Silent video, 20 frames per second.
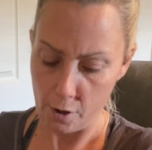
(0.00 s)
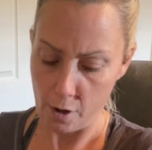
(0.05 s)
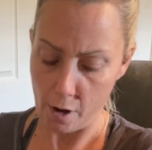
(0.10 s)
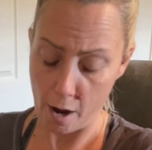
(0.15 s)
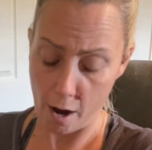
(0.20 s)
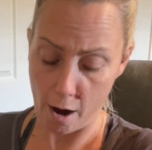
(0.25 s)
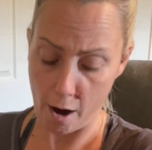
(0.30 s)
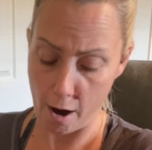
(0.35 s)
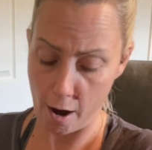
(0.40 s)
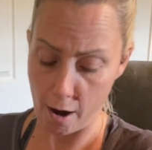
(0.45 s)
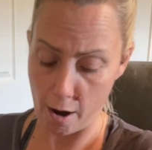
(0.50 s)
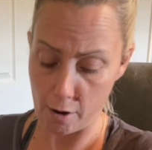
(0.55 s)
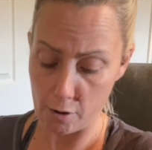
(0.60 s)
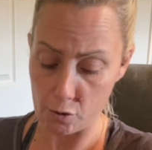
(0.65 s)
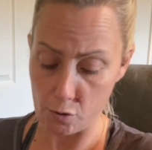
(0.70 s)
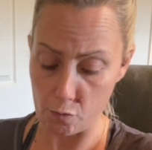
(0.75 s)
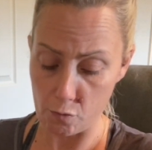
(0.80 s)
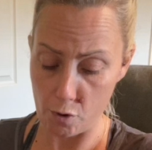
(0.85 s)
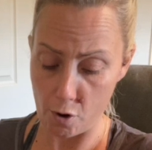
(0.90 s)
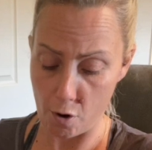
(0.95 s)
are,
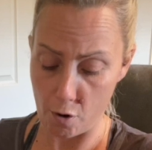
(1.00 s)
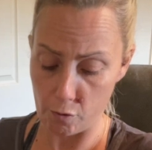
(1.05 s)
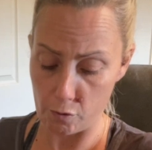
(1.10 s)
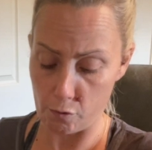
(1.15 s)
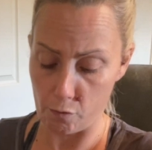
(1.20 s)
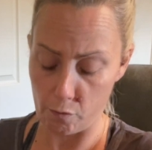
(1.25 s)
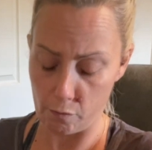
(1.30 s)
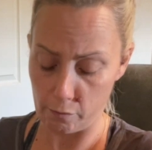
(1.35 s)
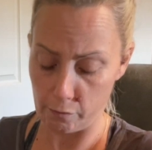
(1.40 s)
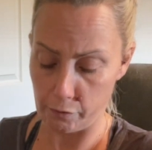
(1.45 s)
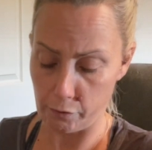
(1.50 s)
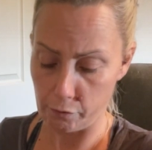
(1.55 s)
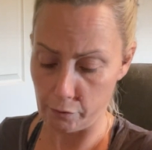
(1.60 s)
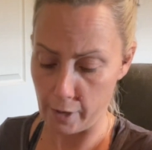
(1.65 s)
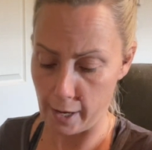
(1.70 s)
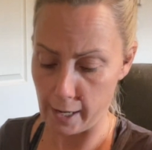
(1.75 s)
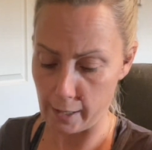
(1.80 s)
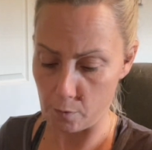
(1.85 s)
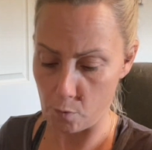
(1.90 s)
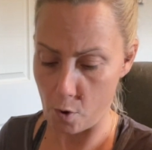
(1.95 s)
you know, you
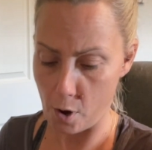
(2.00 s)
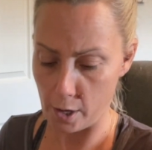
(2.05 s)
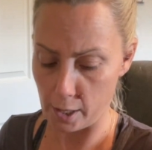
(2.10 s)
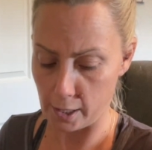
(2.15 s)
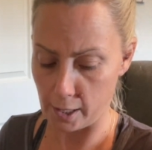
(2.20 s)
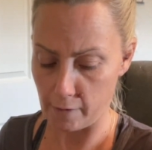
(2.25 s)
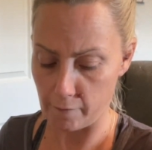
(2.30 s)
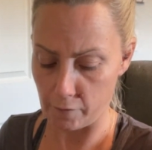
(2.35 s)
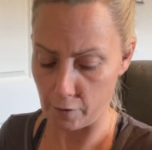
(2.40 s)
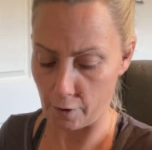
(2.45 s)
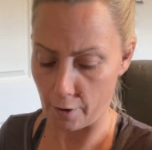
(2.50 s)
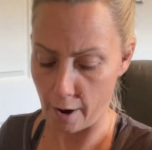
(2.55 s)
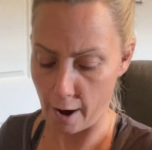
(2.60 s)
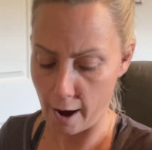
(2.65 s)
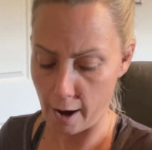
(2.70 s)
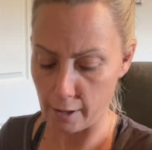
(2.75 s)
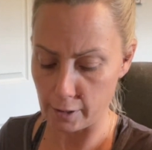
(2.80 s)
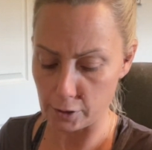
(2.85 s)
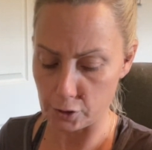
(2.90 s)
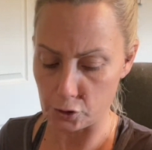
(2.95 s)
like want to give your
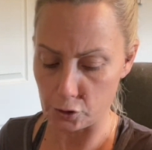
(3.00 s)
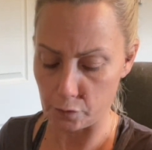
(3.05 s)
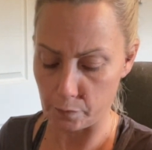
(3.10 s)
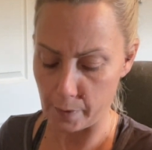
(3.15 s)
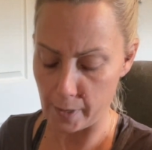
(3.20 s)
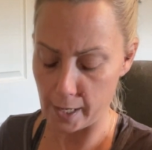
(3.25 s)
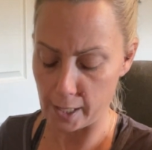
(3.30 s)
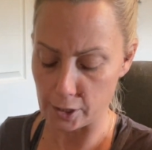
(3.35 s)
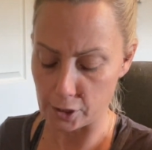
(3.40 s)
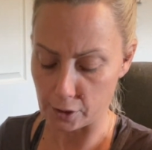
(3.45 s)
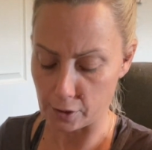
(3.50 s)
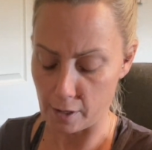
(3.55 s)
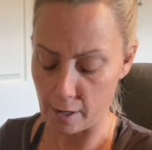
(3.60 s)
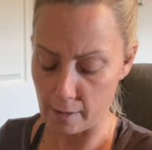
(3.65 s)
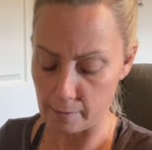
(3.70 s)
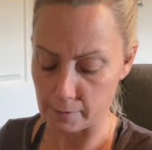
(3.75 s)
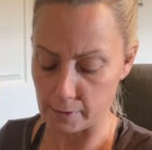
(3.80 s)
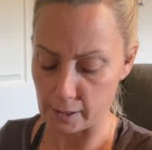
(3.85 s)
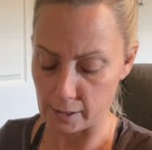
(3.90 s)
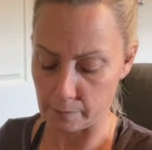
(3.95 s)
heart to. Page of
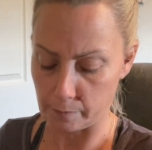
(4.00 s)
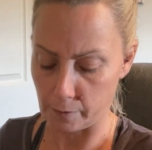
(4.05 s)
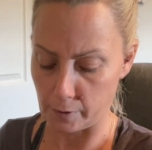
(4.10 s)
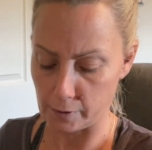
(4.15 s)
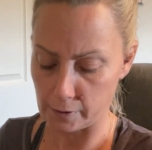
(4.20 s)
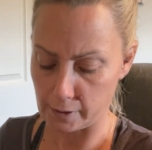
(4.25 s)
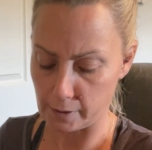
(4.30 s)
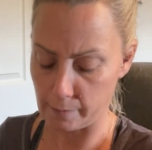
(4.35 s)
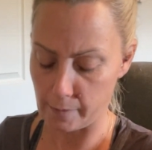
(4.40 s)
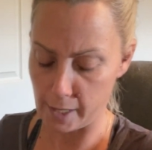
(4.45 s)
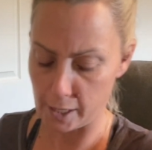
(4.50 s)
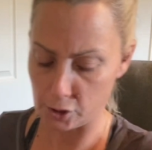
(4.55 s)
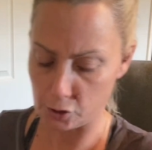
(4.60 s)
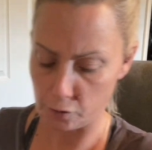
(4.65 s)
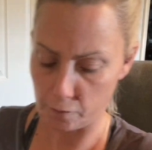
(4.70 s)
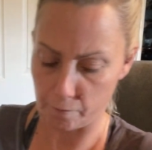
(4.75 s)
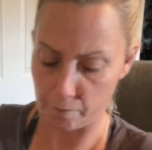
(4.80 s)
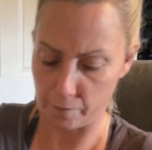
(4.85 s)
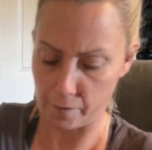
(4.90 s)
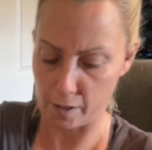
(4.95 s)
Cups. This person makes
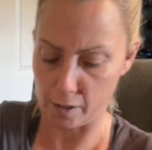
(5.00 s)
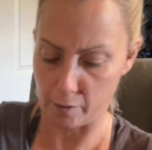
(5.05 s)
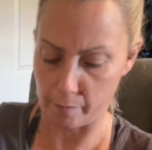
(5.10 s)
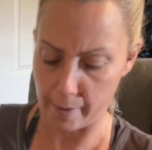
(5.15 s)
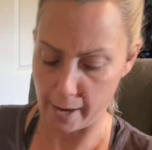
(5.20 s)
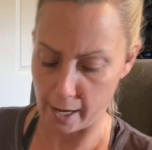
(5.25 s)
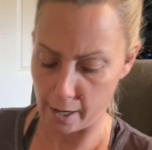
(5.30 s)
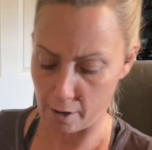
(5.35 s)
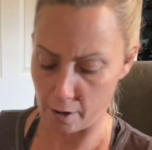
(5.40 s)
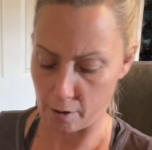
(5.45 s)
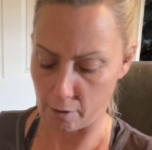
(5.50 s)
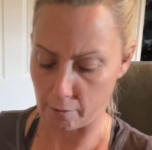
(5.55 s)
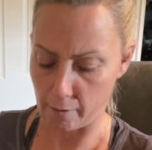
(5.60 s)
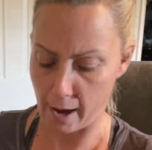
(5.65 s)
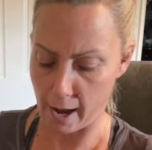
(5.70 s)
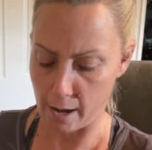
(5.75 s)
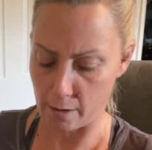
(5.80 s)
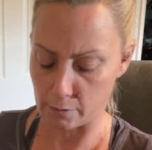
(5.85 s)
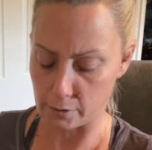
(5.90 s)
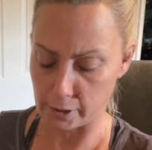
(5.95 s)
you feel better.
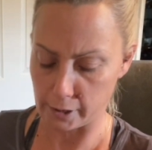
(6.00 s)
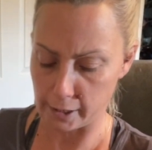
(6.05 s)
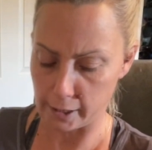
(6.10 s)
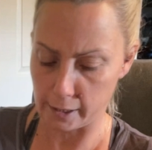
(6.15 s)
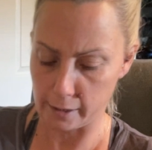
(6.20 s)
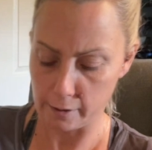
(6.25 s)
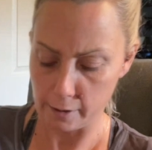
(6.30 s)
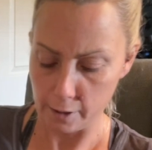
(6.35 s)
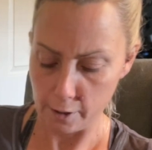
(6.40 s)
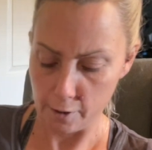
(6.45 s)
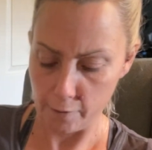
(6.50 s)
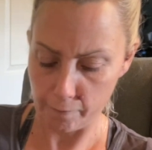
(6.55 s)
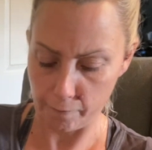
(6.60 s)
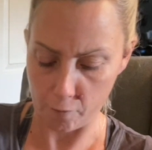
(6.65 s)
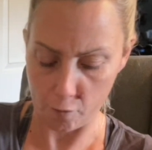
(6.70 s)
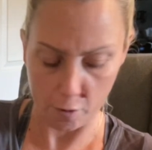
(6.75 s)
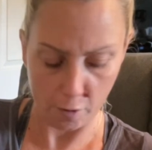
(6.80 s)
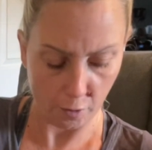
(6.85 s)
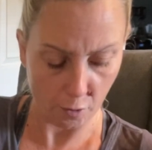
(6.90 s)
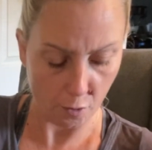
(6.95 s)
Grounded.
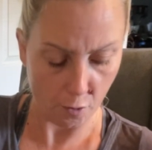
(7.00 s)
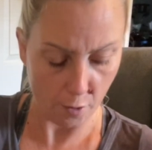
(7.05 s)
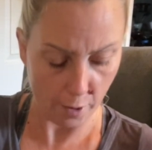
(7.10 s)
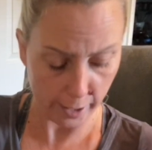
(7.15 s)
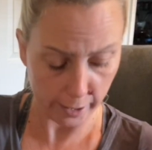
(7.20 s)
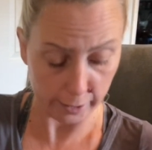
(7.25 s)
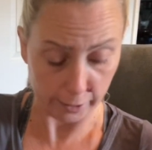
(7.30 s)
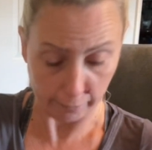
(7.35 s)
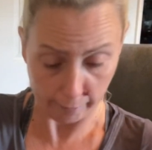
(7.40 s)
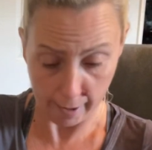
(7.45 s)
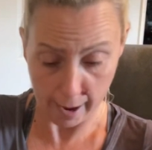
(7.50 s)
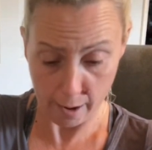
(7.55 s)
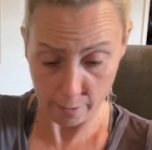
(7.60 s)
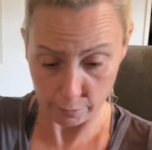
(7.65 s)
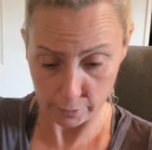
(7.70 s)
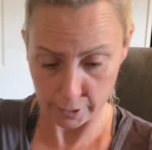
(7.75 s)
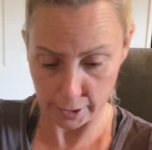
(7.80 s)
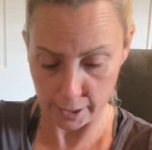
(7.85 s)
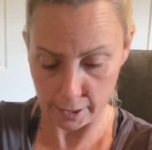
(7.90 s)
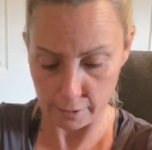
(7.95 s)
Four of Coins.
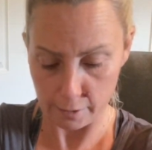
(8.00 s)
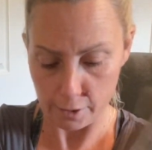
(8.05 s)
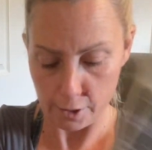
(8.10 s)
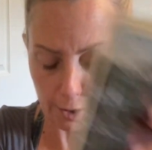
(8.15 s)
Grounded.